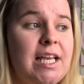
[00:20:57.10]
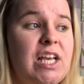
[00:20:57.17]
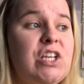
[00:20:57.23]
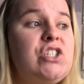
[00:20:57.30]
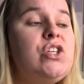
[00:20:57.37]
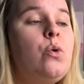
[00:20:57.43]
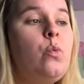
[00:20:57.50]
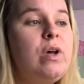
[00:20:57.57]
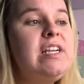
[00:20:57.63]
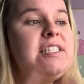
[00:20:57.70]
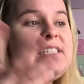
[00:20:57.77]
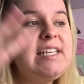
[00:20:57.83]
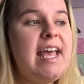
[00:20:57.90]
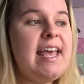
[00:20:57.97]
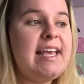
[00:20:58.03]
So what it's
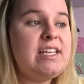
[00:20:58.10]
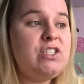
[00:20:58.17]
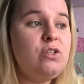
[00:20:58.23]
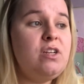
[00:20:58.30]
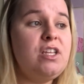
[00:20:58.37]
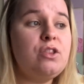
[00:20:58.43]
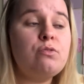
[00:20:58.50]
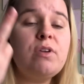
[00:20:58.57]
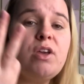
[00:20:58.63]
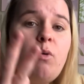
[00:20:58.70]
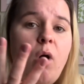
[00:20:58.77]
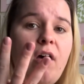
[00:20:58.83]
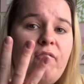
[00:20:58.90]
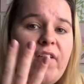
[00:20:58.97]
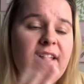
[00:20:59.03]
saying is you need three
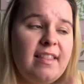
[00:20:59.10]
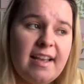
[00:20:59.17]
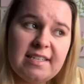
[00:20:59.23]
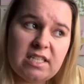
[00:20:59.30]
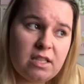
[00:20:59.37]
qualified legs